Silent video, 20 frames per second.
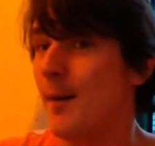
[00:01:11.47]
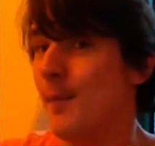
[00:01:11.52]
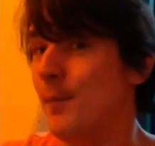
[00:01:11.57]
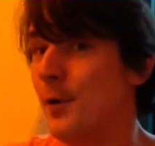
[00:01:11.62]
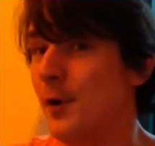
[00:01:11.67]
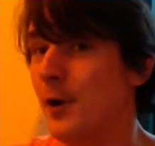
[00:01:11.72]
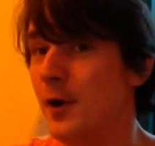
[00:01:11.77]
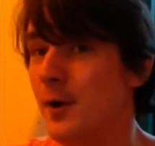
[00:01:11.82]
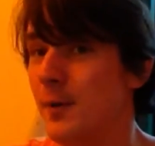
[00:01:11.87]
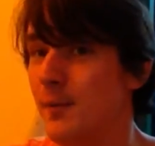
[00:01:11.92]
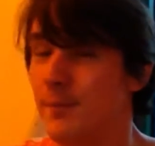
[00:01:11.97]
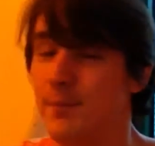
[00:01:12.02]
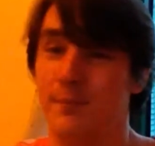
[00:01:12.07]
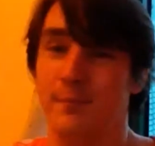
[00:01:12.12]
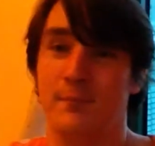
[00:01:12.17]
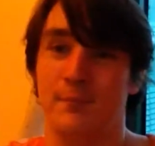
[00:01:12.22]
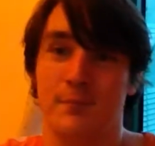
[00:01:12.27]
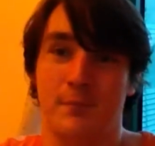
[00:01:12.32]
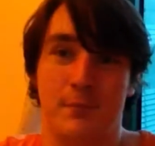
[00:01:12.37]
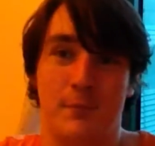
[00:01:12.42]
but
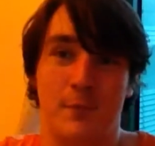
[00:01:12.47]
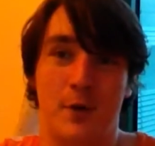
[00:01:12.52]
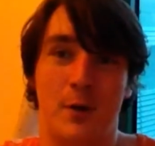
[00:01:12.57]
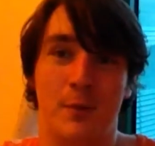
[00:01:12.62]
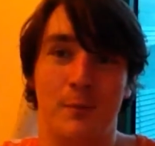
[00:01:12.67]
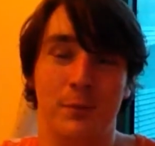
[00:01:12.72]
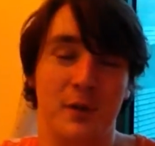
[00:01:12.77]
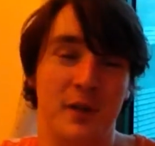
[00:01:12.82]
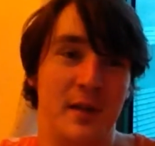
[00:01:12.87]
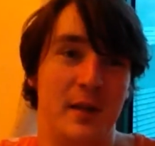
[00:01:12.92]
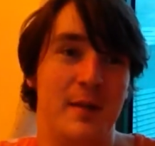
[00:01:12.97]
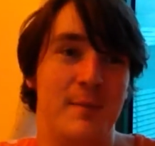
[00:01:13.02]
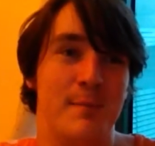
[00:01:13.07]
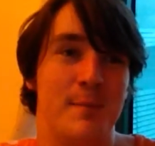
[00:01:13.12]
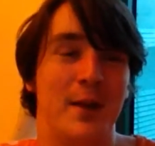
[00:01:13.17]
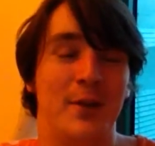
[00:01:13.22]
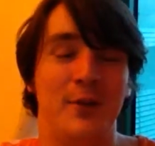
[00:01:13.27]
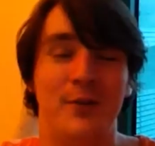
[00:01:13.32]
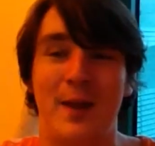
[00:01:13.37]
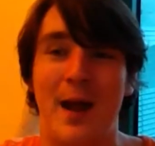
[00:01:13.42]
completely
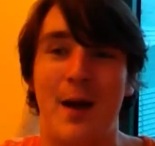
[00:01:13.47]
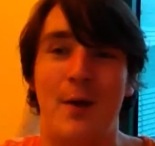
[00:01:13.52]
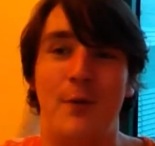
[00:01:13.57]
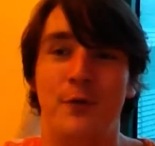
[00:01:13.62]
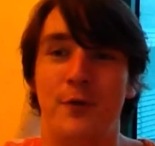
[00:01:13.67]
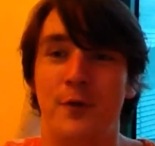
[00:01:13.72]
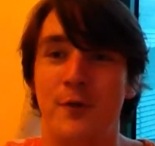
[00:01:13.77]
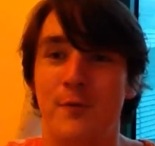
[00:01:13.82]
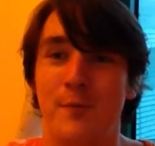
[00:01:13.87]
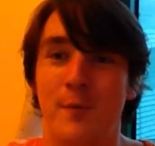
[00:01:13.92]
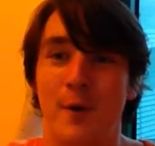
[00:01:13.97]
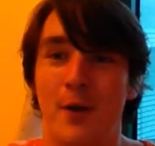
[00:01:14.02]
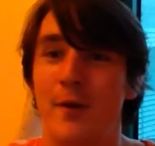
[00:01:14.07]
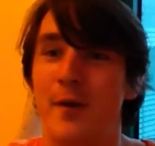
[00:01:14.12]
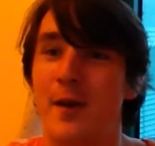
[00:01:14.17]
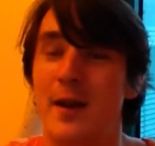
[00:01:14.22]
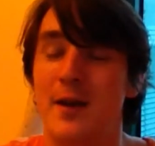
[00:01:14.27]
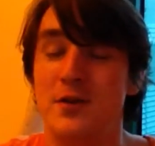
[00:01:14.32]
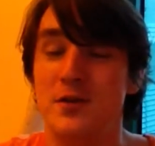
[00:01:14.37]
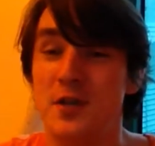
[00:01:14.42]
missed out of modern
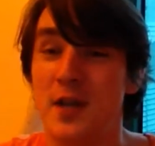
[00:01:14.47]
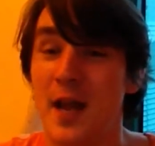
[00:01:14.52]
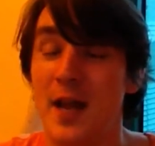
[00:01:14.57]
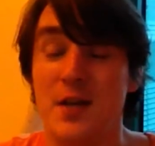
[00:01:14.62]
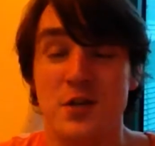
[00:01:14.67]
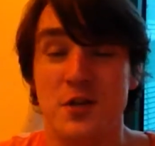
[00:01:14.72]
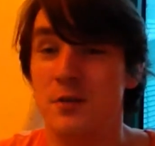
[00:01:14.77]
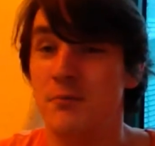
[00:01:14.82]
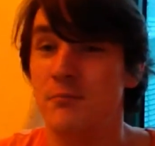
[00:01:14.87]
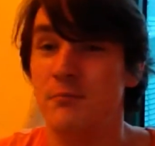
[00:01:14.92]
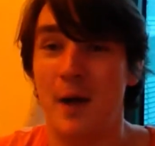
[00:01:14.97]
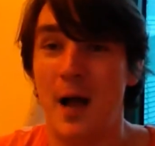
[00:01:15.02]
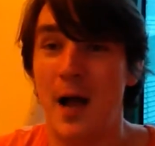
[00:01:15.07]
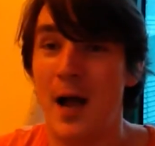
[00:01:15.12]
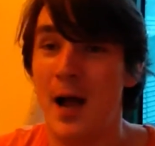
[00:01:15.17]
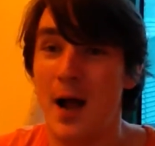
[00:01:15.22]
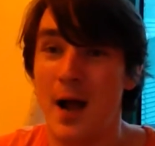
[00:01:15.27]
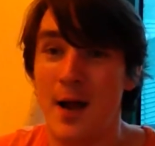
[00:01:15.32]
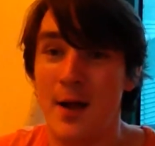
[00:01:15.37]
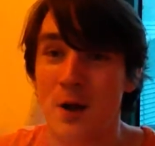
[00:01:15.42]
education.
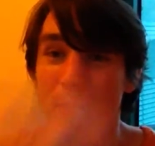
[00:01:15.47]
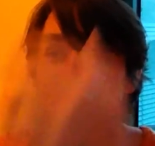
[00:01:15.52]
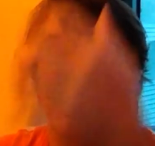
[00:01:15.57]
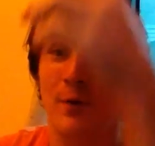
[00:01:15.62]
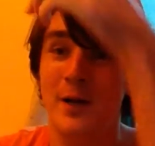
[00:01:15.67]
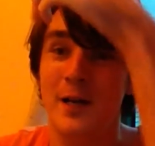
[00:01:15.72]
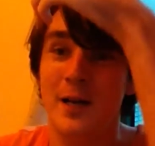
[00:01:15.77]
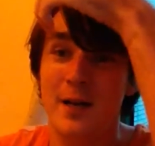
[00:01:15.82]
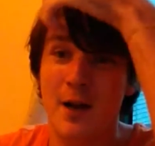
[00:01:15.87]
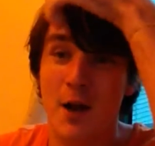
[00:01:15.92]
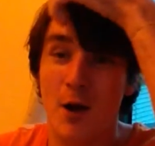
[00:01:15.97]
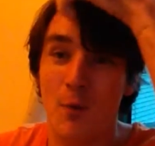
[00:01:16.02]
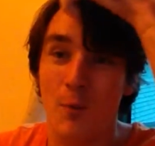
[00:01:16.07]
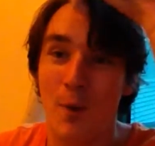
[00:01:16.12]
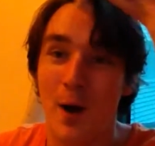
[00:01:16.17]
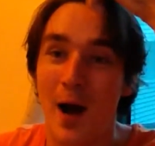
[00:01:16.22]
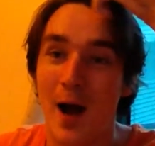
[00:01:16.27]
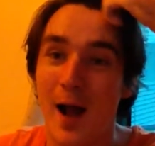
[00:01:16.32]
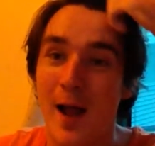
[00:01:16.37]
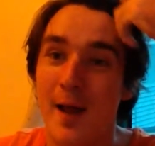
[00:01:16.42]
I don't really know
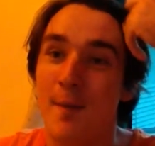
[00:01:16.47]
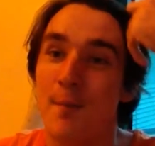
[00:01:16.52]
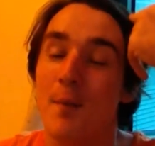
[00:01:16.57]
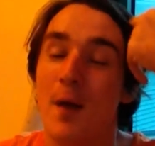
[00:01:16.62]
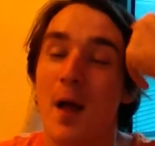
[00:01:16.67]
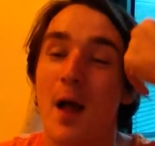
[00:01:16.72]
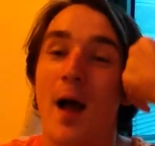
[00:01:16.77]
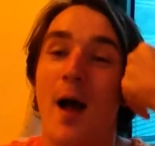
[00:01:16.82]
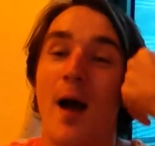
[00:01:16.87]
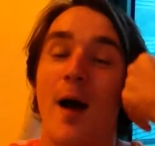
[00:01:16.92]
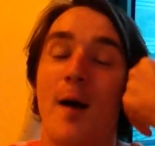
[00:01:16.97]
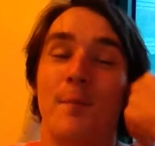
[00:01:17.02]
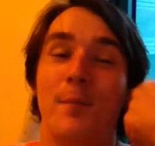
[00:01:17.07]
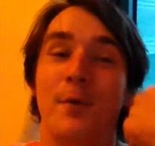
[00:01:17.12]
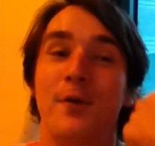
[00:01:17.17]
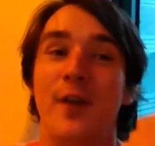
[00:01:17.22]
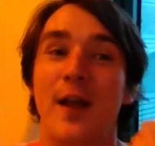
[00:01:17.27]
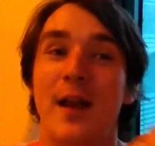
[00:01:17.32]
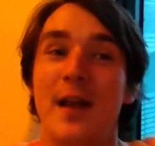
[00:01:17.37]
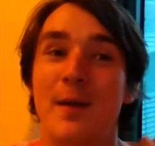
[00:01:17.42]
why.
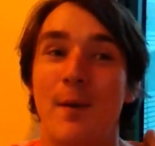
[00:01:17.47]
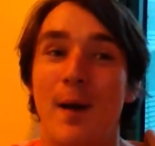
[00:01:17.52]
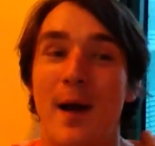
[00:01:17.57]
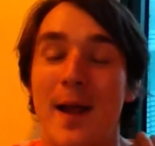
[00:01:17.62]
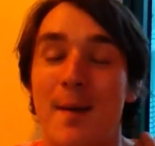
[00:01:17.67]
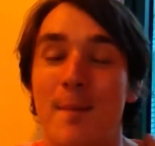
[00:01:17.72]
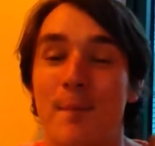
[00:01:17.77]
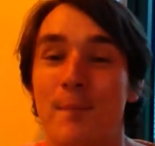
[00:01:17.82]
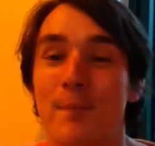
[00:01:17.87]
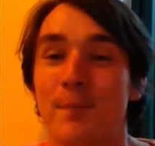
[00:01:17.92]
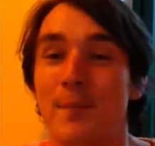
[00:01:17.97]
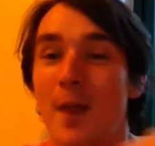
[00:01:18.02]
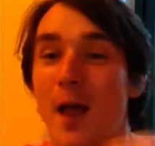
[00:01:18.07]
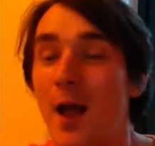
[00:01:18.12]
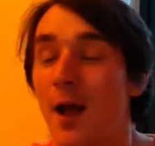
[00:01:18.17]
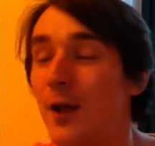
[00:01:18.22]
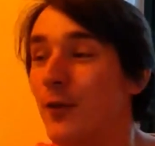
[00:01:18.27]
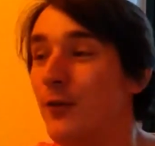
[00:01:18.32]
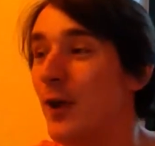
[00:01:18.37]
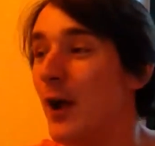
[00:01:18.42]
But anyway,
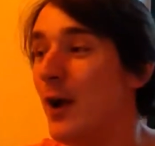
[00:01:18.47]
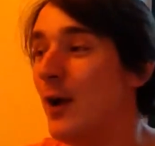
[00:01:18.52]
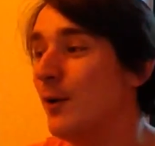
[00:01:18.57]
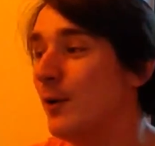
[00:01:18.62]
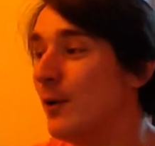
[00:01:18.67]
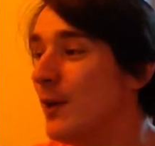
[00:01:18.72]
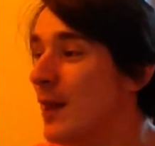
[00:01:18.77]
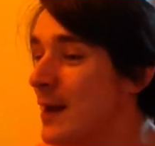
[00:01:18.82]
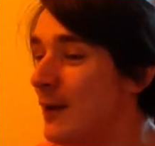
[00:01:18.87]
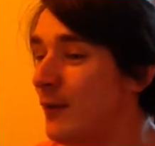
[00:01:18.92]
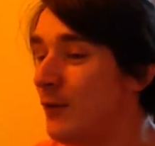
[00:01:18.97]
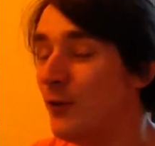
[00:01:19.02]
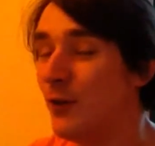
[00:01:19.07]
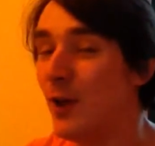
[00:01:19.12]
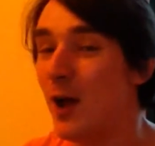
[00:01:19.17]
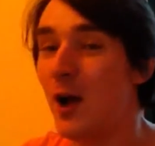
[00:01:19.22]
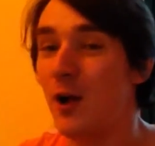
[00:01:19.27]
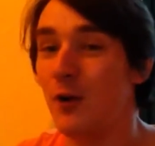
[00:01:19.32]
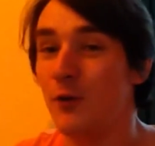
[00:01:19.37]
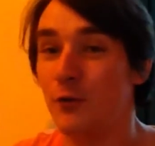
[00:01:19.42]
so let's
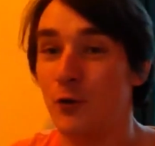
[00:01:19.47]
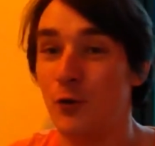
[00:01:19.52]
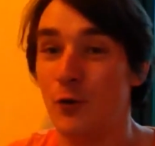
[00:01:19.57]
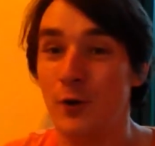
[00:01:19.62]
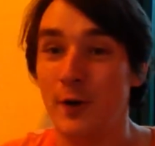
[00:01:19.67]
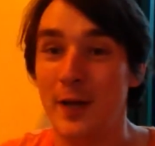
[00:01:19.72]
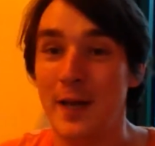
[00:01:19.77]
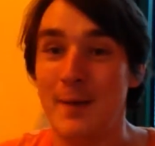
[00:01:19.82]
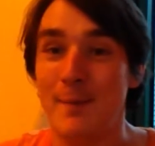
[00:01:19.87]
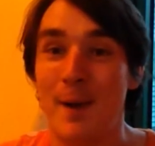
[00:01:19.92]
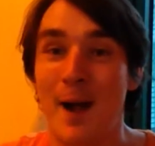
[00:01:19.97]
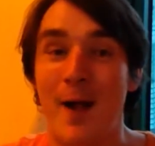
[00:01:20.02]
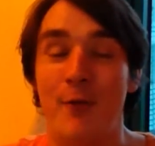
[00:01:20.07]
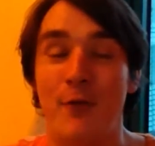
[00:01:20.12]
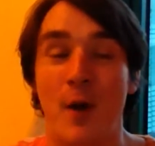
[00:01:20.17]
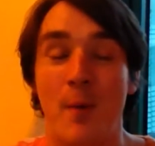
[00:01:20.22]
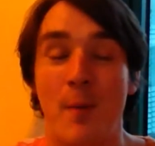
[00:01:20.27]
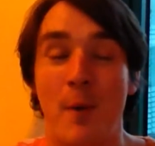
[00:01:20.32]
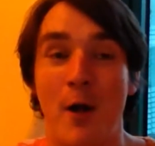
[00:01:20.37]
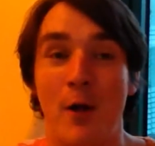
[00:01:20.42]
start talking about
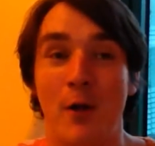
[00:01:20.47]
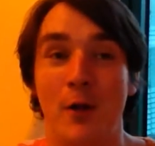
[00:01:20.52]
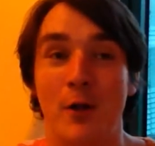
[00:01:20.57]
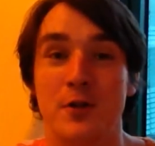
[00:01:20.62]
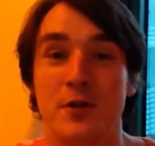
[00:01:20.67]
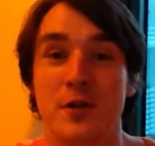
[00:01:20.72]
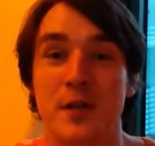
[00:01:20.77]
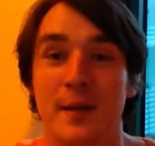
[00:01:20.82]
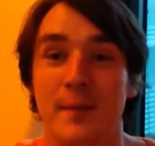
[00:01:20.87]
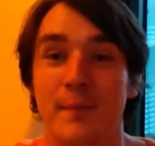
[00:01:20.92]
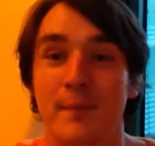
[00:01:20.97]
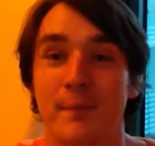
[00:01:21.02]
topology.